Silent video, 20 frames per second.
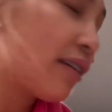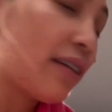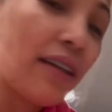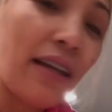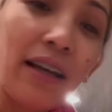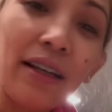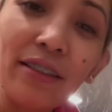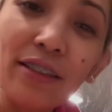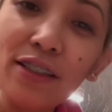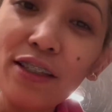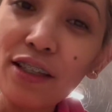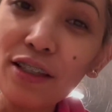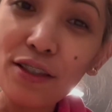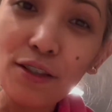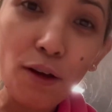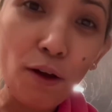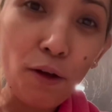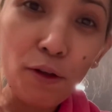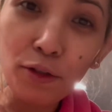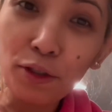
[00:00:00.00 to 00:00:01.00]
Just
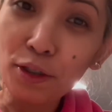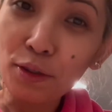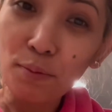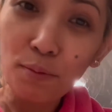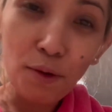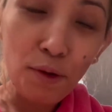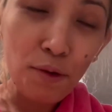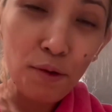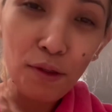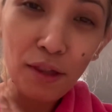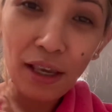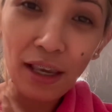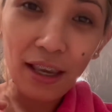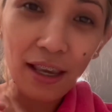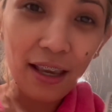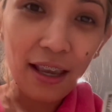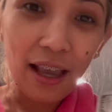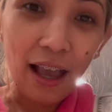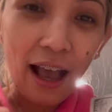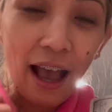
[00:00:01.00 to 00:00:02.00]
all
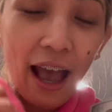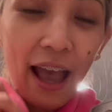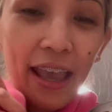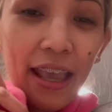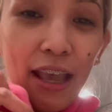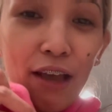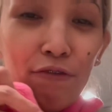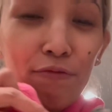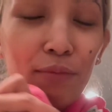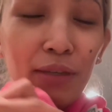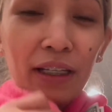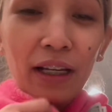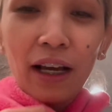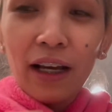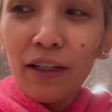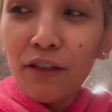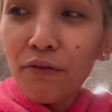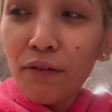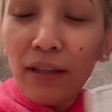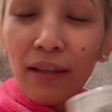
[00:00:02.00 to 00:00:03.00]
smoothie. I have been
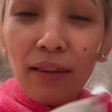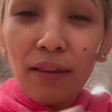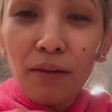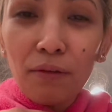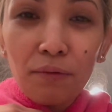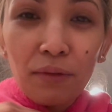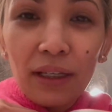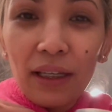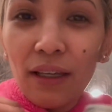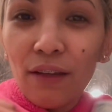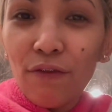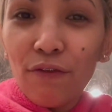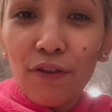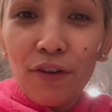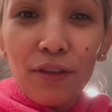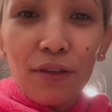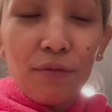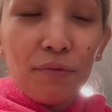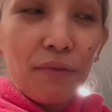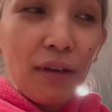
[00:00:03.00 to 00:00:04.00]
103 for
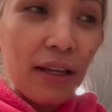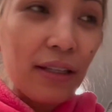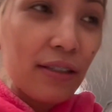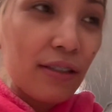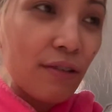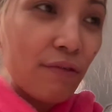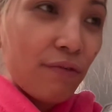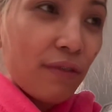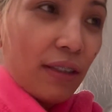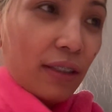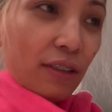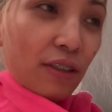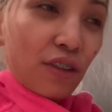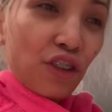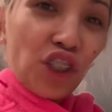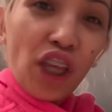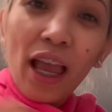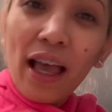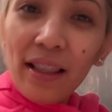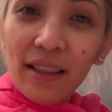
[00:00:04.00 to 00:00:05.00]
the rest of the
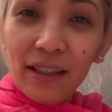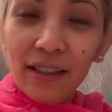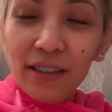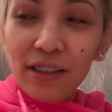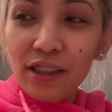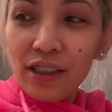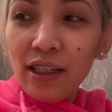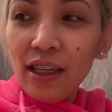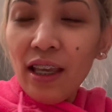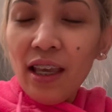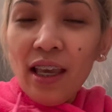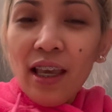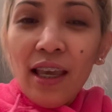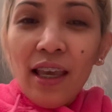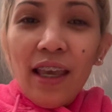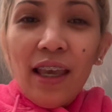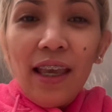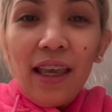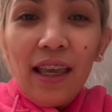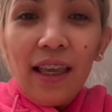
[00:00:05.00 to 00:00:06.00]
challenge.
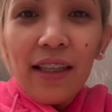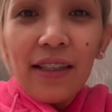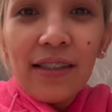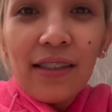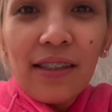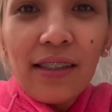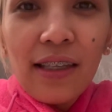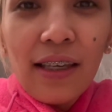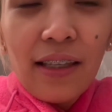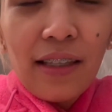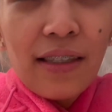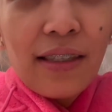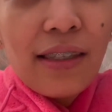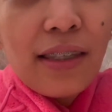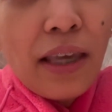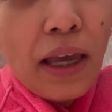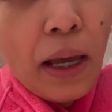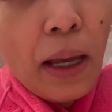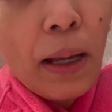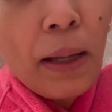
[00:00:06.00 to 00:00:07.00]
And since
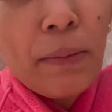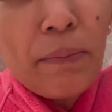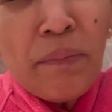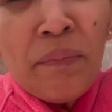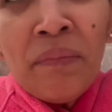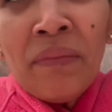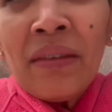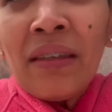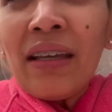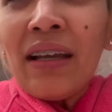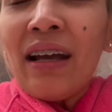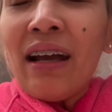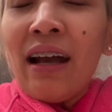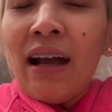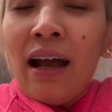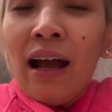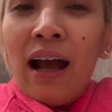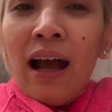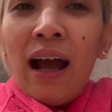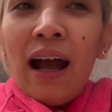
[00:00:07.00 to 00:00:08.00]

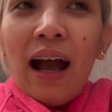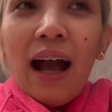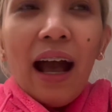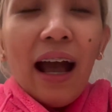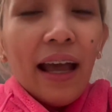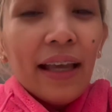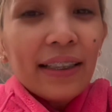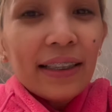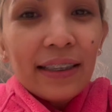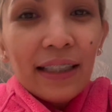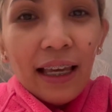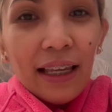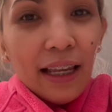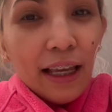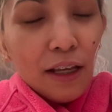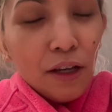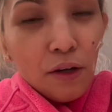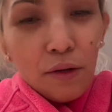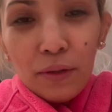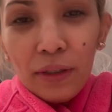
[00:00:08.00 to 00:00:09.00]
I said I
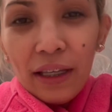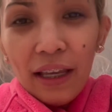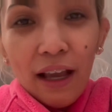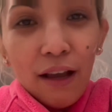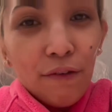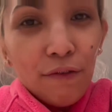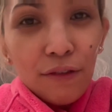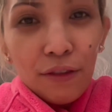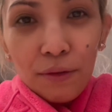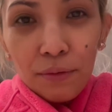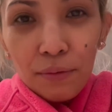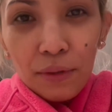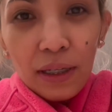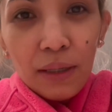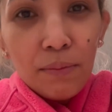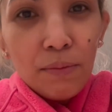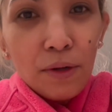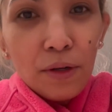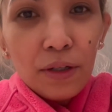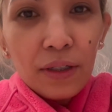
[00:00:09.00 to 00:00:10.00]
only have 3
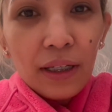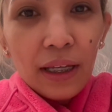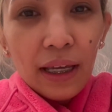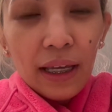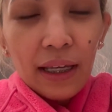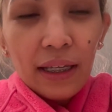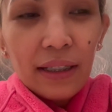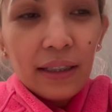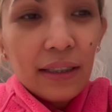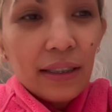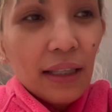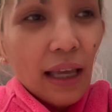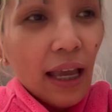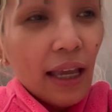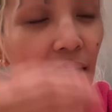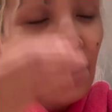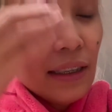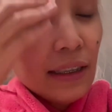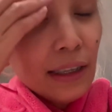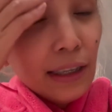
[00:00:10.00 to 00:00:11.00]
more days, I
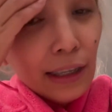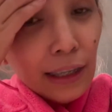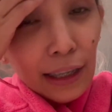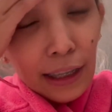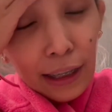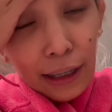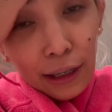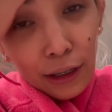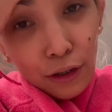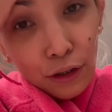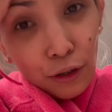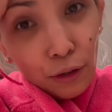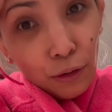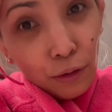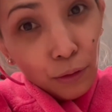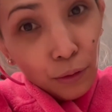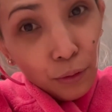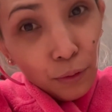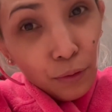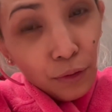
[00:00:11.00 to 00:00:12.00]
need to
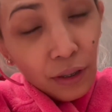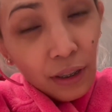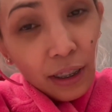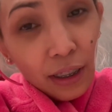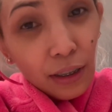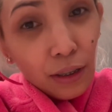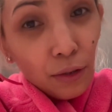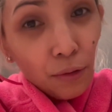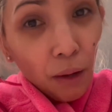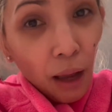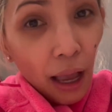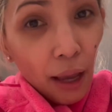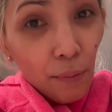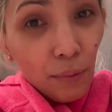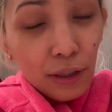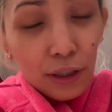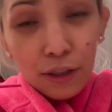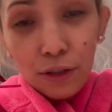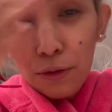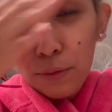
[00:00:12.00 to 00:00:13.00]
lose this. So I
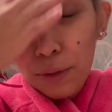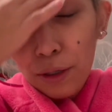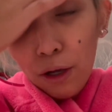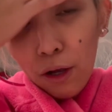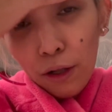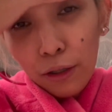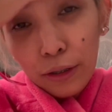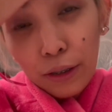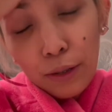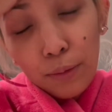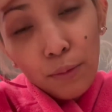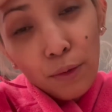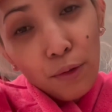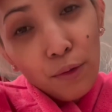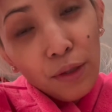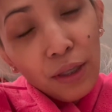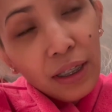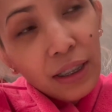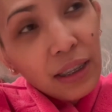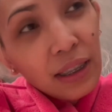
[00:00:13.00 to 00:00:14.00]
was doing all
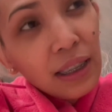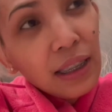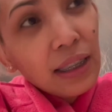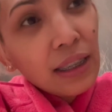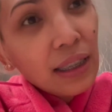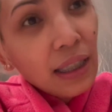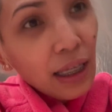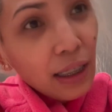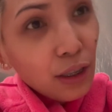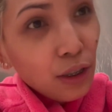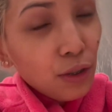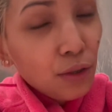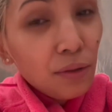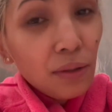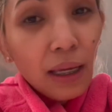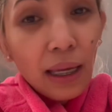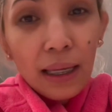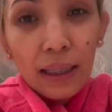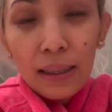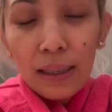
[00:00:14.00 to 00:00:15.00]
smoothies since
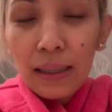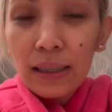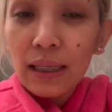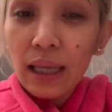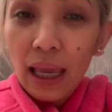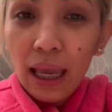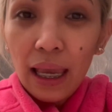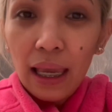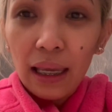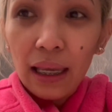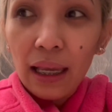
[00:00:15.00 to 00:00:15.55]
yesterday and today.